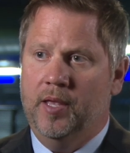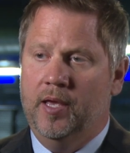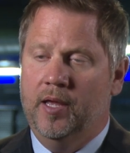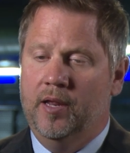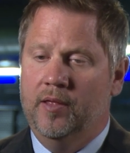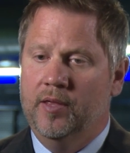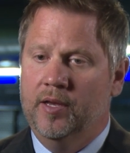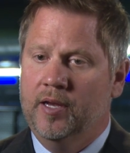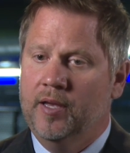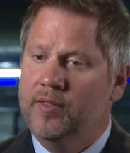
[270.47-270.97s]

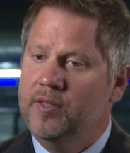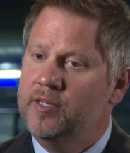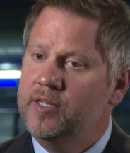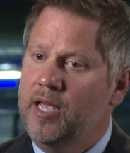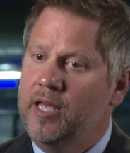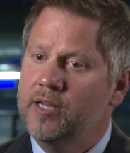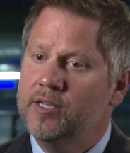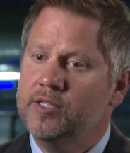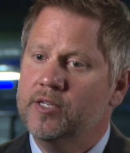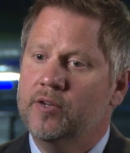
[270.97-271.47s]
And I think on the
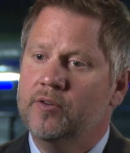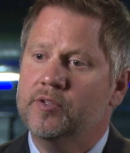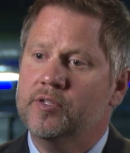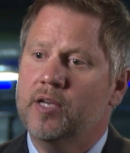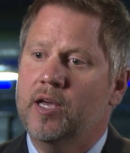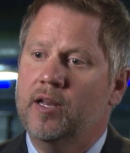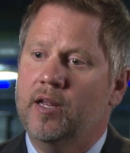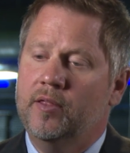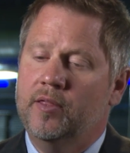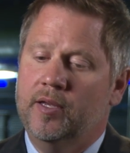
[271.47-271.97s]
data center
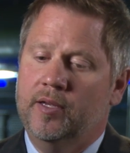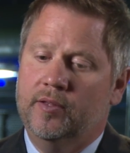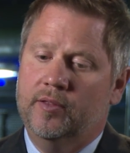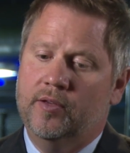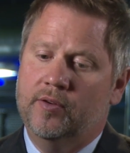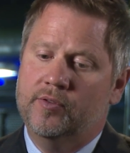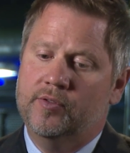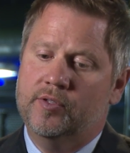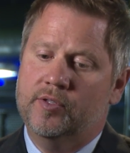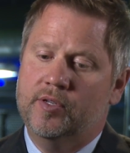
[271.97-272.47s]
side, I think
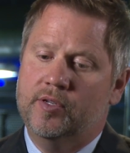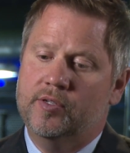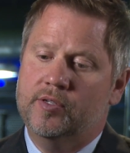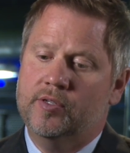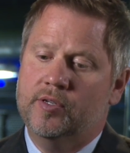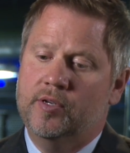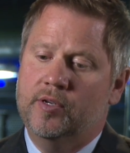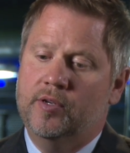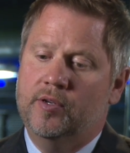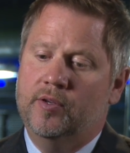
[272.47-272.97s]
there's
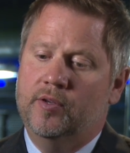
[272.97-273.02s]
this,